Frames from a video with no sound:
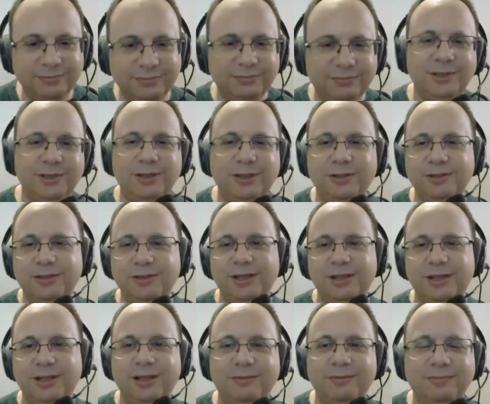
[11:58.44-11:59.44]
because
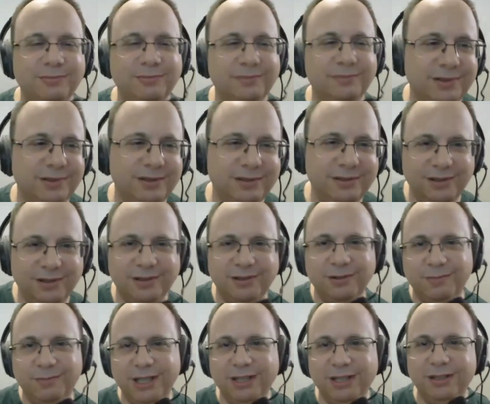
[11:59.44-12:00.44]
going
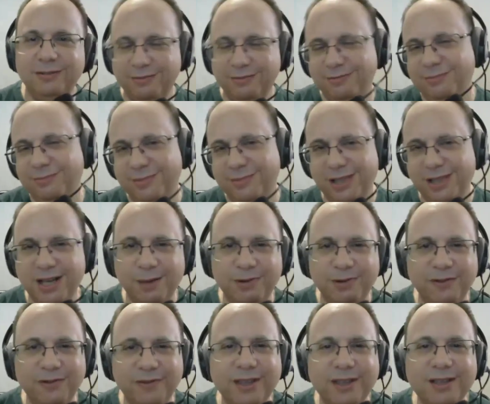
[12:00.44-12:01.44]
to be a
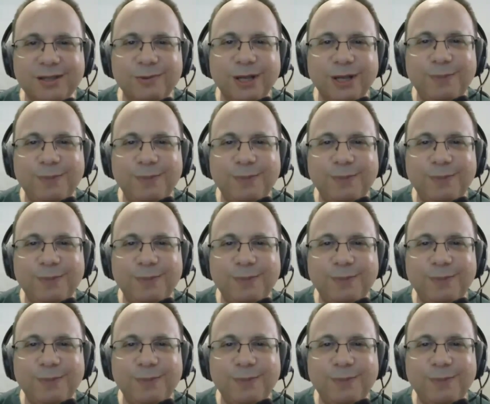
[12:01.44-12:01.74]
couple of things with